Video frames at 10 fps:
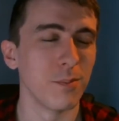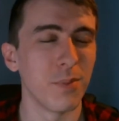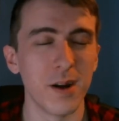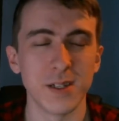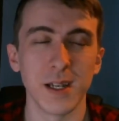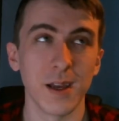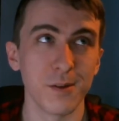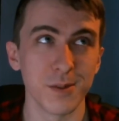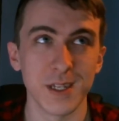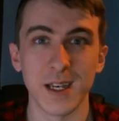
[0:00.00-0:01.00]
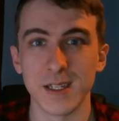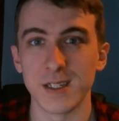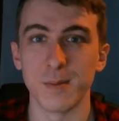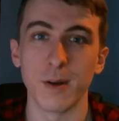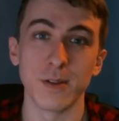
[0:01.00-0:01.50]
Personally, I would say this
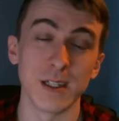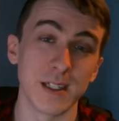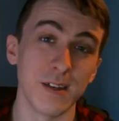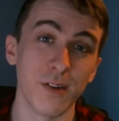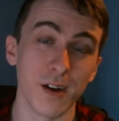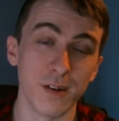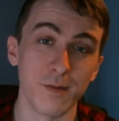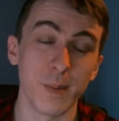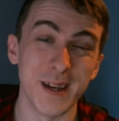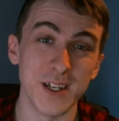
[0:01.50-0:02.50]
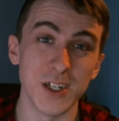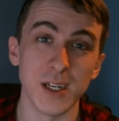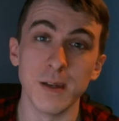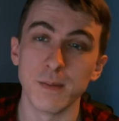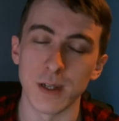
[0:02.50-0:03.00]
is about 65
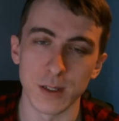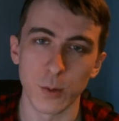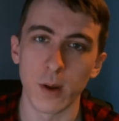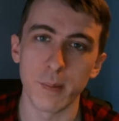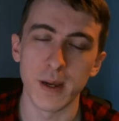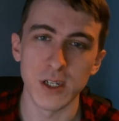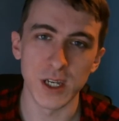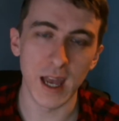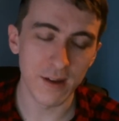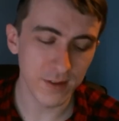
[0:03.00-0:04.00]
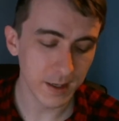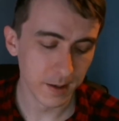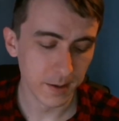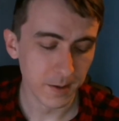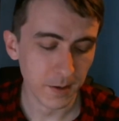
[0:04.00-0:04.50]
PG, so it's quite PG heavy.
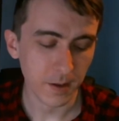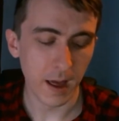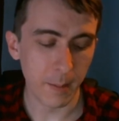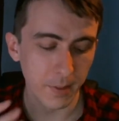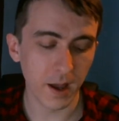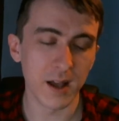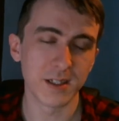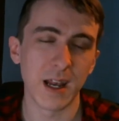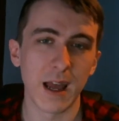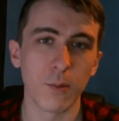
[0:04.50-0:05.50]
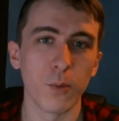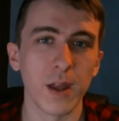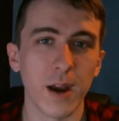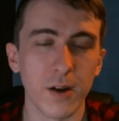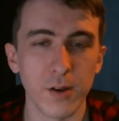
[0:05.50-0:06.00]
And because of that, we
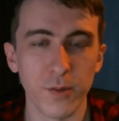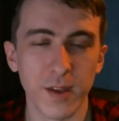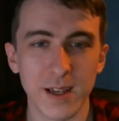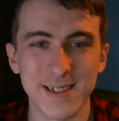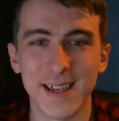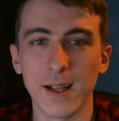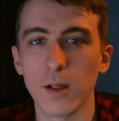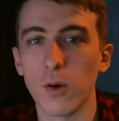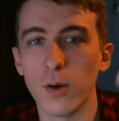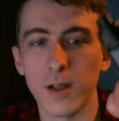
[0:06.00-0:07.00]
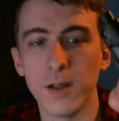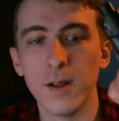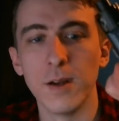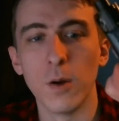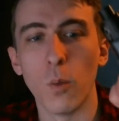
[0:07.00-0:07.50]
are using a single coil
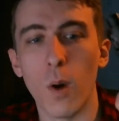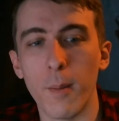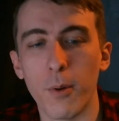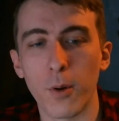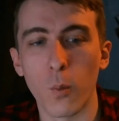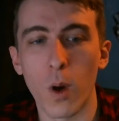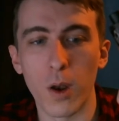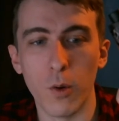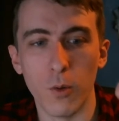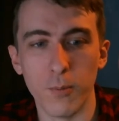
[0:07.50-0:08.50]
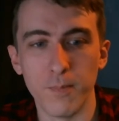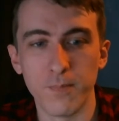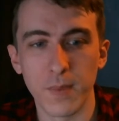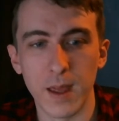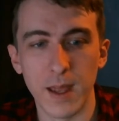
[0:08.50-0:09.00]
1.1 ohm
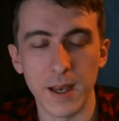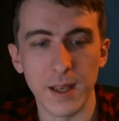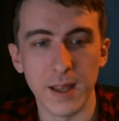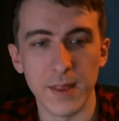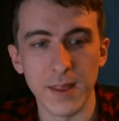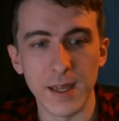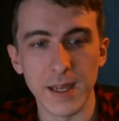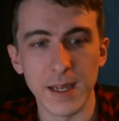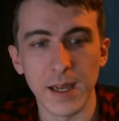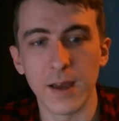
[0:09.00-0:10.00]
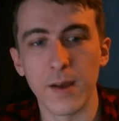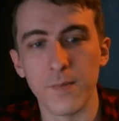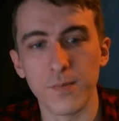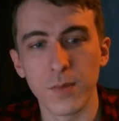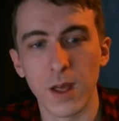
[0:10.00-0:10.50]
in the
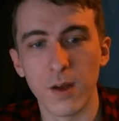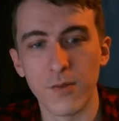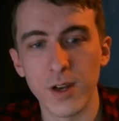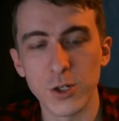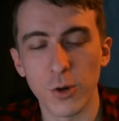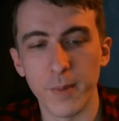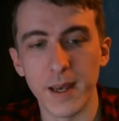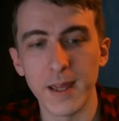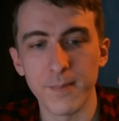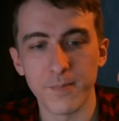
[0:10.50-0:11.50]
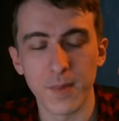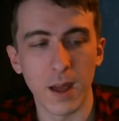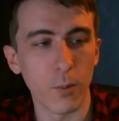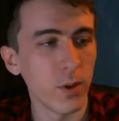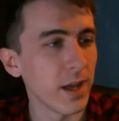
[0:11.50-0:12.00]
Freak Show Mini,
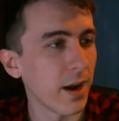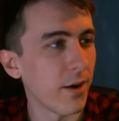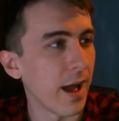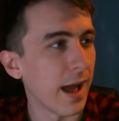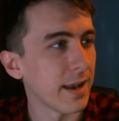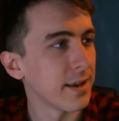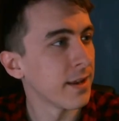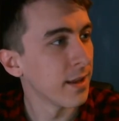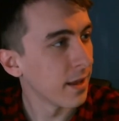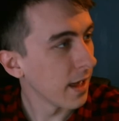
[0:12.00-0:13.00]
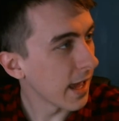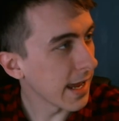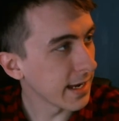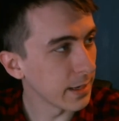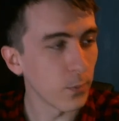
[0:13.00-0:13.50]
and we are at
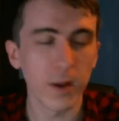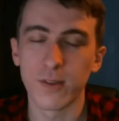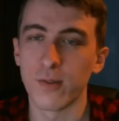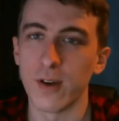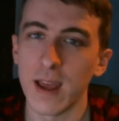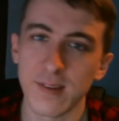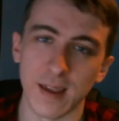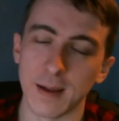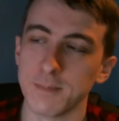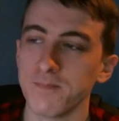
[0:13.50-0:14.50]
18 watts for testing.